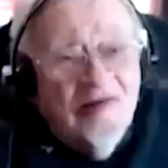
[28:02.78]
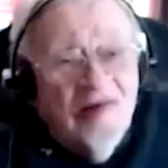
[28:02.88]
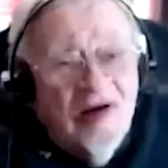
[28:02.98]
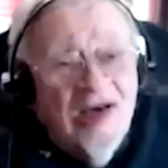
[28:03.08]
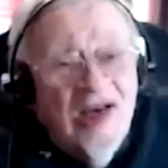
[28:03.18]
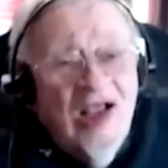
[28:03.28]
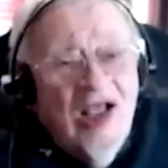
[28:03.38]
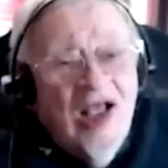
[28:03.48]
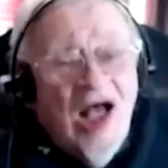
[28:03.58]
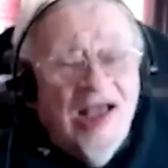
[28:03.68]
on,
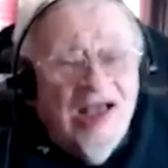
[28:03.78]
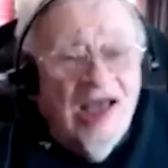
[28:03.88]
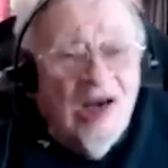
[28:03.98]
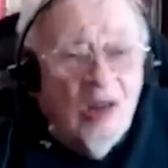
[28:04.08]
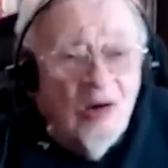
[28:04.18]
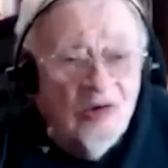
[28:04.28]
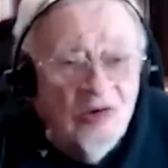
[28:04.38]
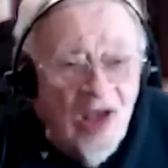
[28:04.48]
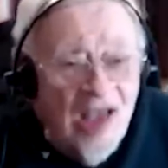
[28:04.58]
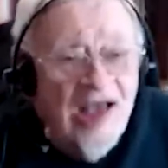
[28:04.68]
I got
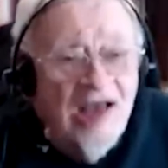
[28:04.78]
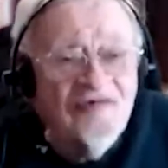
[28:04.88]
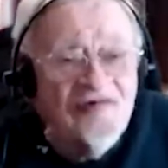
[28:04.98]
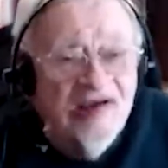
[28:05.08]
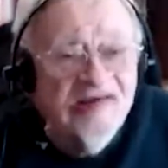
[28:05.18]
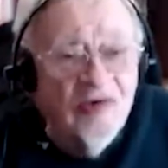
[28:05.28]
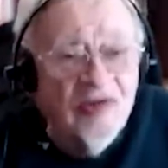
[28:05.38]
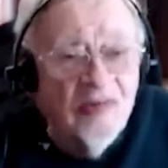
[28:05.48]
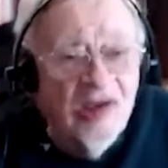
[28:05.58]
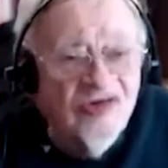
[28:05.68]
fresh with
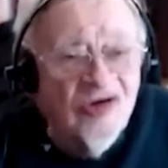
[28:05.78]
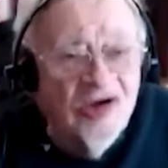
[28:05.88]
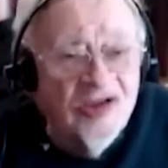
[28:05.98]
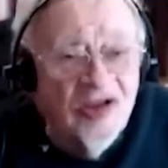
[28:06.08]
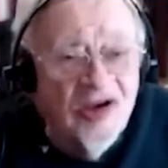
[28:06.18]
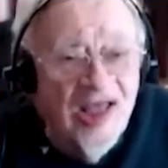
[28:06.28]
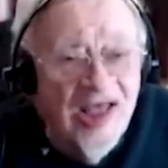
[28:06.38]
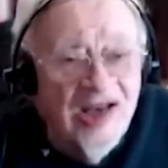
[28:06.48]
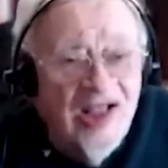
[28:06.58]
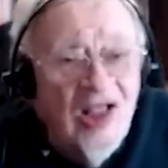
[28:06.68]
him. I shouldn't have done that.
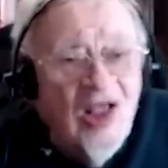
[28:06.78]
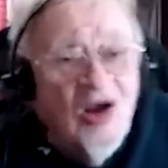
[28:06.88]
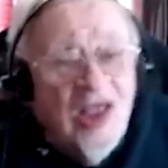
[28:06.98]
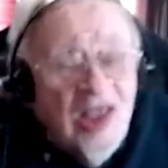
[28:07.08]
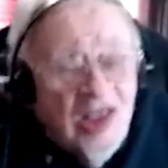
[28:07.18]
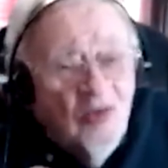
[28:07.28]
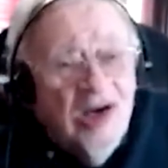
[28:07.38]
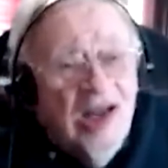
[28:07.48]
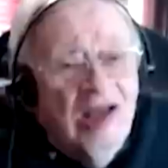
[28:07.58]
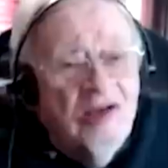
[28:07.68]
He
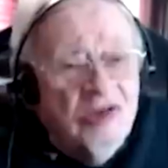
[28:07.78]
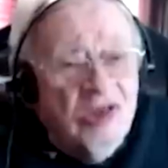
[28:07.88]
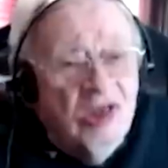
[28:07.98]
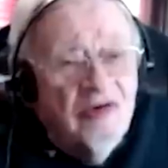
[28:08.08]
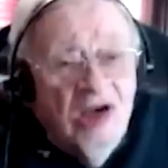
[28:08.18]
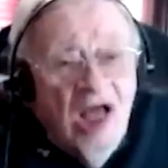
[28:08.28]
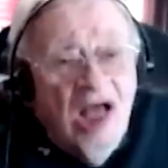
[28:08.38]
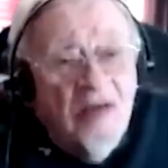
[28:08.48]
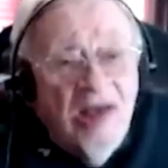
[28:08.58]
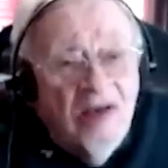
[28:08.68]
went out, he was going to
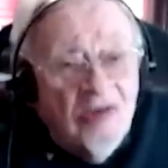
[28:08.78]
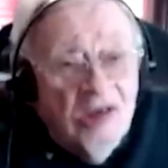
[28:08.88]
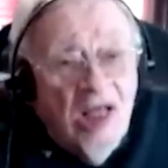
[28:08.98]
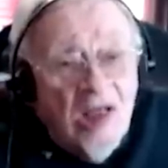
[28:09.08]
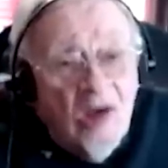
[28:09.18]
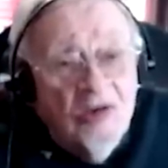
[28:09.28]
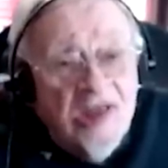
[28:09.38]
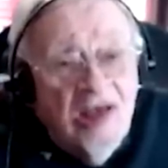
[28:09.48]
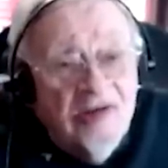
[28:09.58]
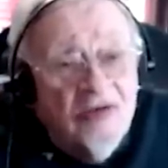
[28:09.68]
knock him out. He was going to knock Louis
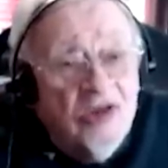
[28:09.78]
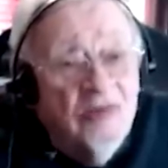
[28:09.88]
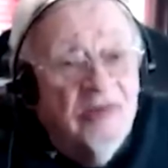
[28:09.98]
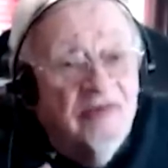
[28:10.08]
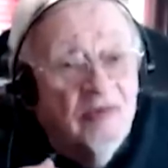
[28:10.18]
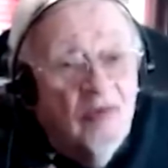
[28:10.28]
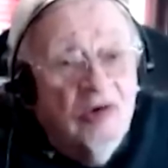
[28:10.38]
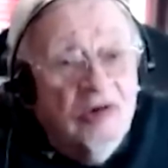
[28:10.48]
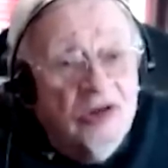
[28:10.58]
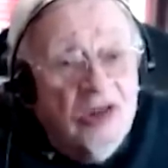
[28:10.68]
out. That was going to be even more
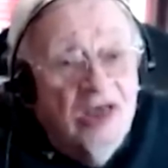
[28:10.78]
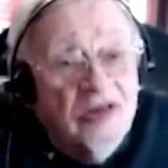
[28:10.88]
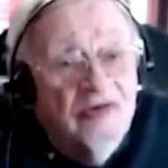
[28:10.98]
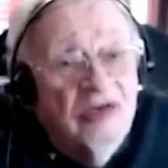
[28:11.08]
decisive.